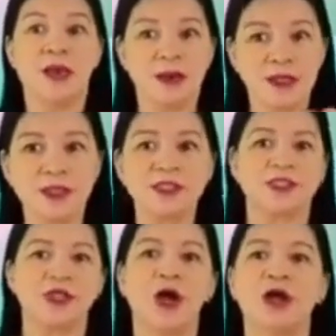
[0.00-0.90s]
Let us
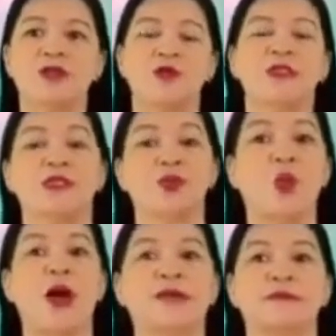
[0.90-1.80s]
start with this
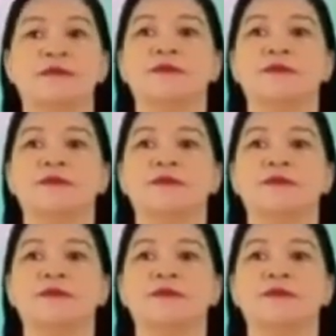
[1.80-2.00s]
one,